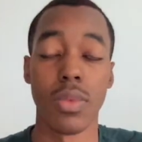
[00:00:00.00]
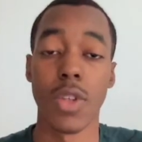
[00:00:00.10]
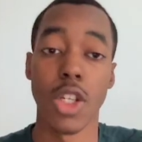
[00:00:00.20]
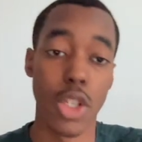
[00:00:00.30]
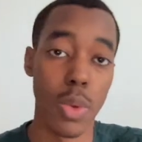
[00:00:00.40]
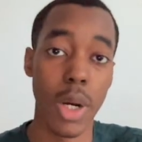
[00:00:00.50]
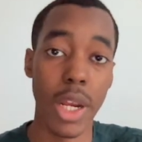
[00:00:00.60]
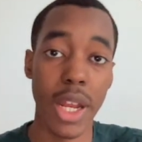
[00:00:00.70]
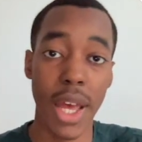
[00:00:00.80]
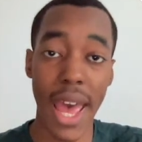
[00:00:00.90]
So we're going
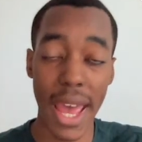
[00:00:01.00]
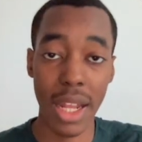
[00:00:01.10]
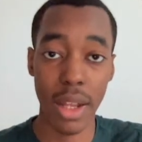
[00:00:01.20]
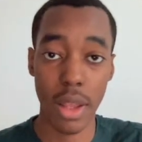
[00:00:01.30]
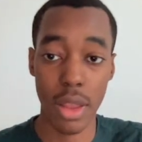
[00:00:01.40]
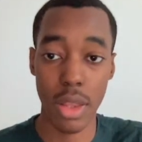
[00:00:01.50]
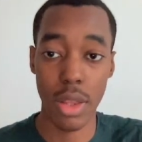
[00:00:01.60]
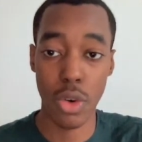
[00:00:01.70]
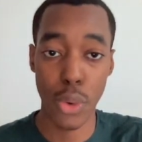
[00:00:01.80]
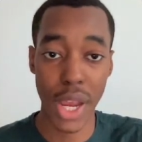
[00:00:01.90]
to end
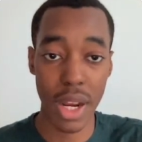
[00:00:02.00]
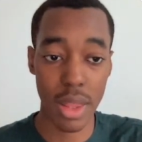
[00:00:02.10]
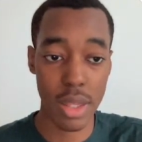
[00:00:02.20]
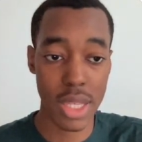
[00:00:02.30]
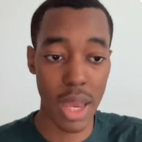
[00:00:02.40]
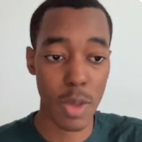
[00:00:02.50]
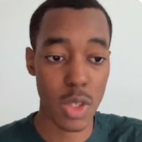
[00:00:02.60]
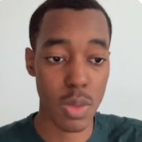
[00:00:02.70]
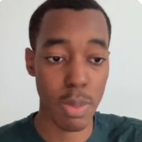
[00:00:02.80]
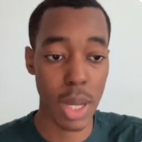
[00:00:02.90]
creating the segments
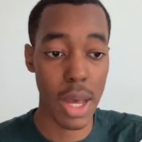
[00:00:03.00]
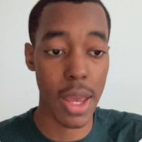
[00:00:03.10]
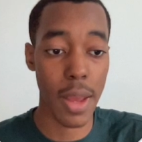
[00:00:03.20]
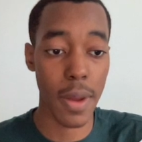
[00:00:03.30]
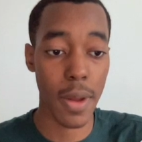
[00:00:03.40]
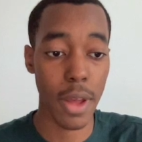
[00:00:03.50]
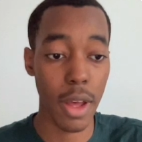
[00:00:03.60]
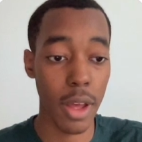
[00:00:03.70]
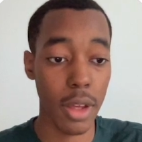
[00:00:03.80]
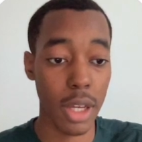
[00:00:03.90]
by
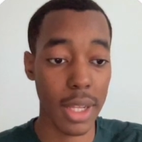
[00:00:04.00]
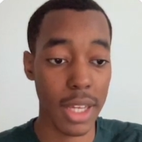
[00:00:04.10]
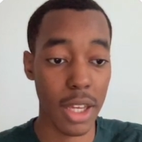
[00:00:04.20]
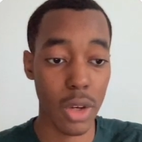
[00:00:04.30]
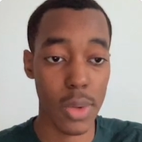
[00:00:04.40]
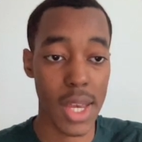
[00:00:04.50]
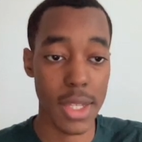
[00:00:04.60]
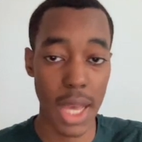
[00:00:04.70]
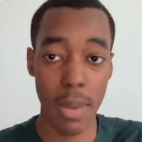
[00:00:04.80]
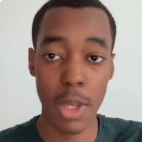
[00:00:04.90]
clicking create
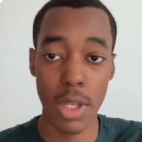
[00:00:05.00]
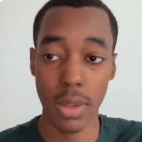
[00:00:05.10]
segment.